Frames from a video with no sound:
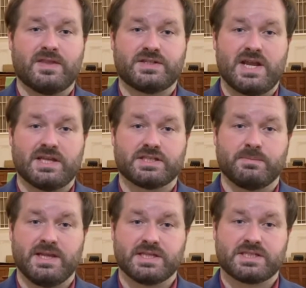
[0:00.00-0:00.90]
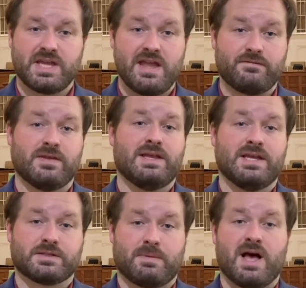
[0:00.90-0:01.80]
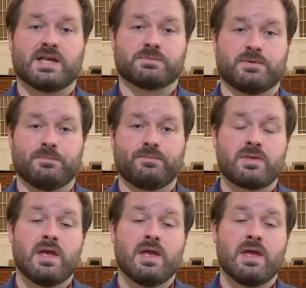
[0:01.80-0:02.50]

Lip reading: the chance to be as safe as possible.